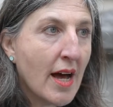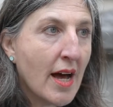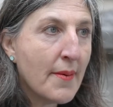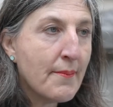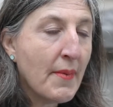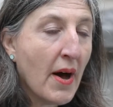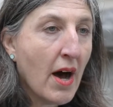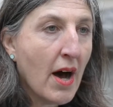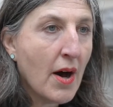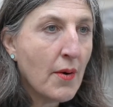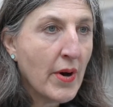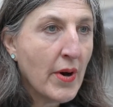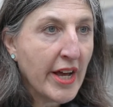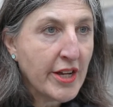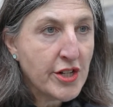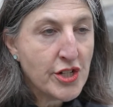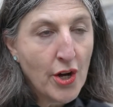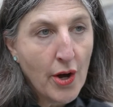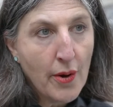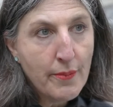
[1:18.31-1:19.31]
art
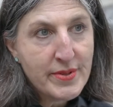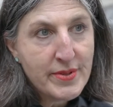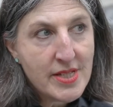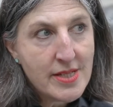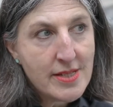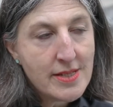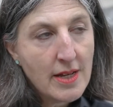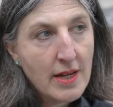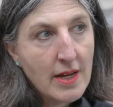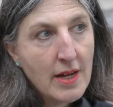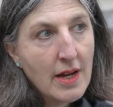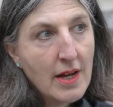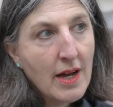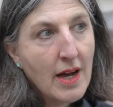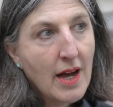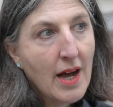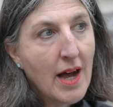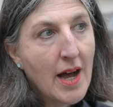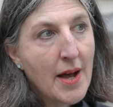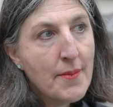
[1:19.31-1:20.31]
workshops
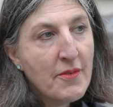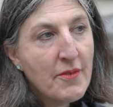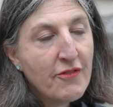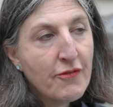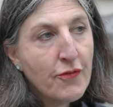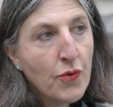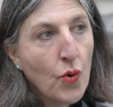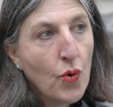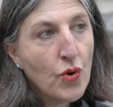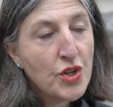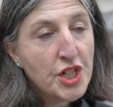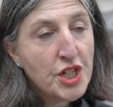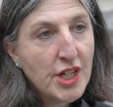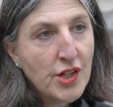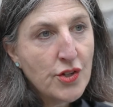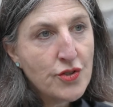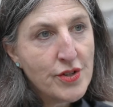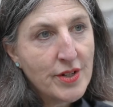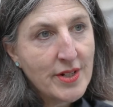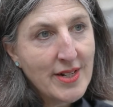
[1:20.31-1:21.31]
for
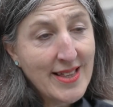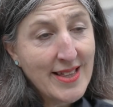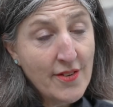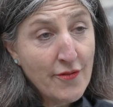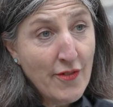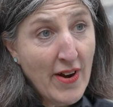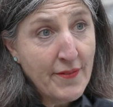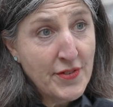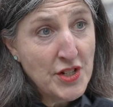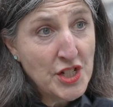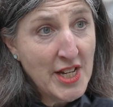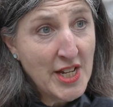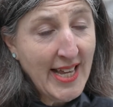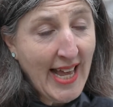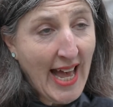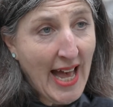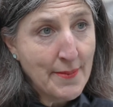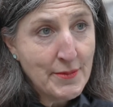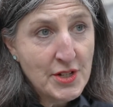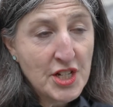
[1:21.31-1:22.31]
children in the
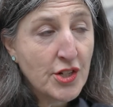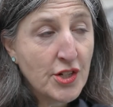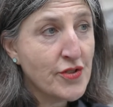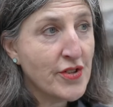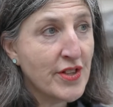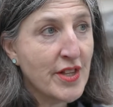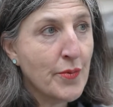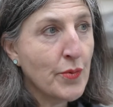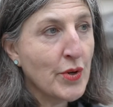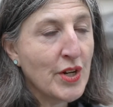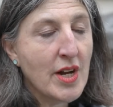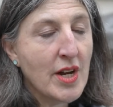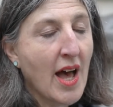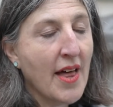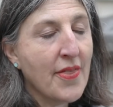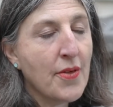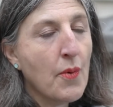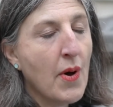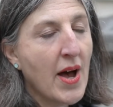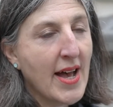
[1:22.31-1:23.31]
refugee camp, children that wouldn't
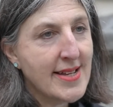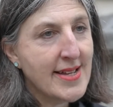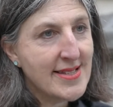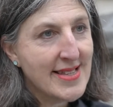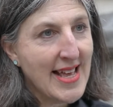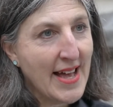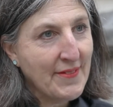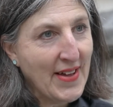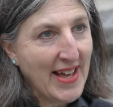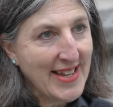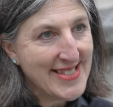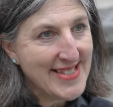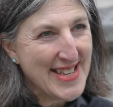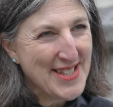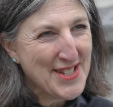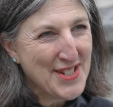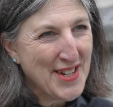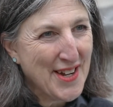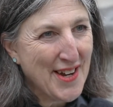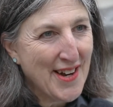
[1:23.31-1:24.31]
otherwise have
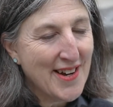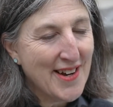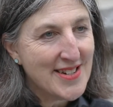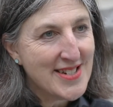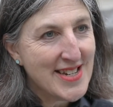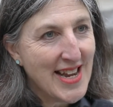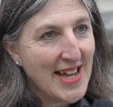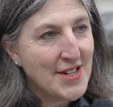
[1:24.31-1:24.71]
access to art